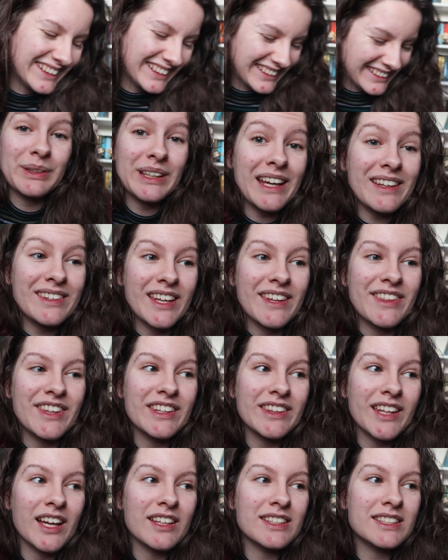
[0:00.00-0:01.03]
But yes, I
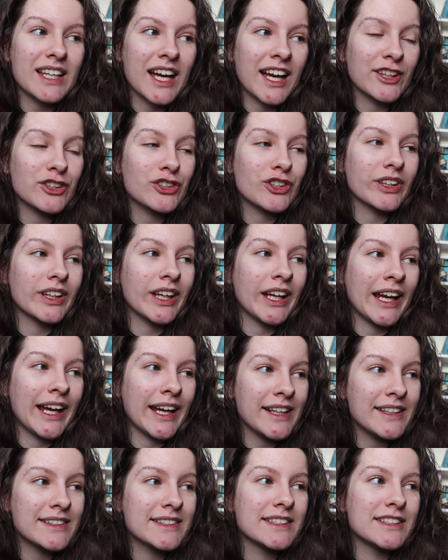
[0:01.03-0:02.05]
think that's actually
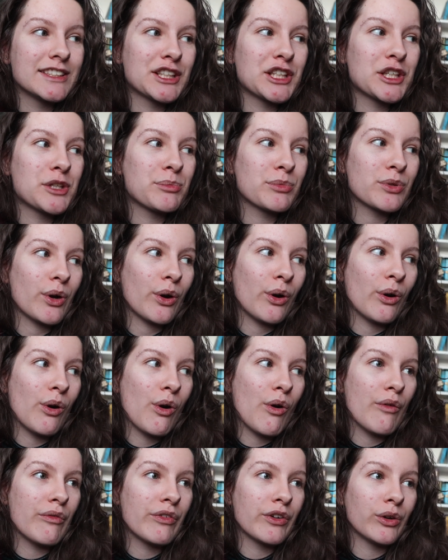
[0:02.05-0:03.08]
it in terms
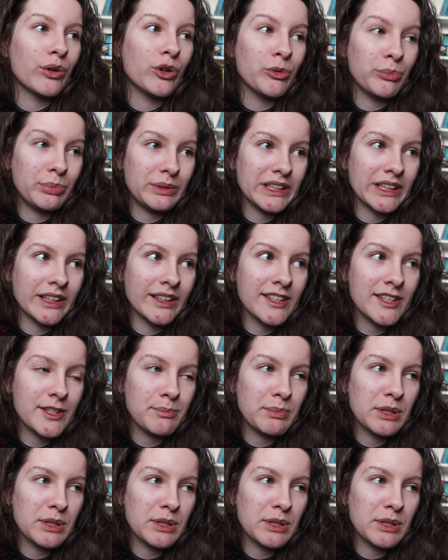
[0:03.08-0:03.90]
of updates,